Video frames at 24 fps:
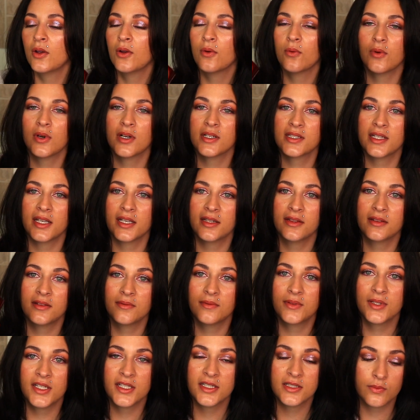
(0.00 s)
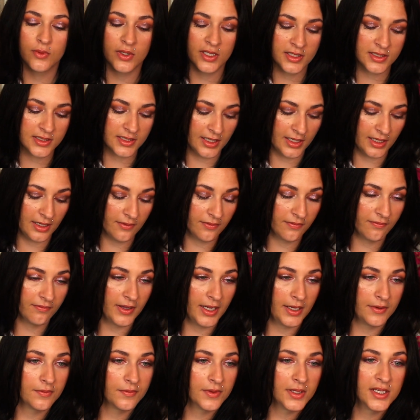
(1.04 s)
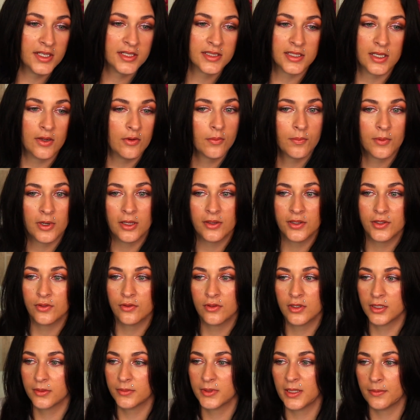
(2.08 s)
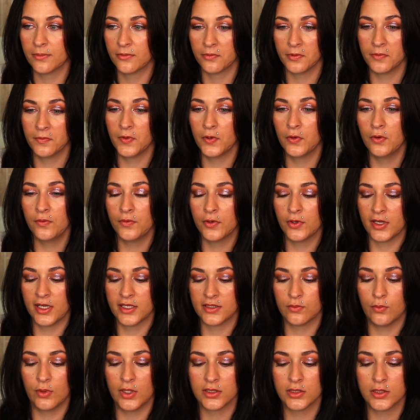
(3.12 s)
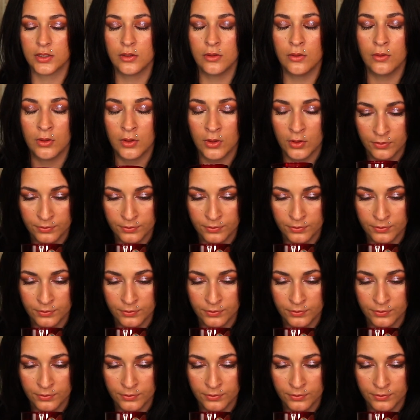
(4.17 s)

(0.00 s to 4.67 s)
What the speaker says: Whereas like these ones, I have 5 of these. I will probably do an in-depth review if you guys want to.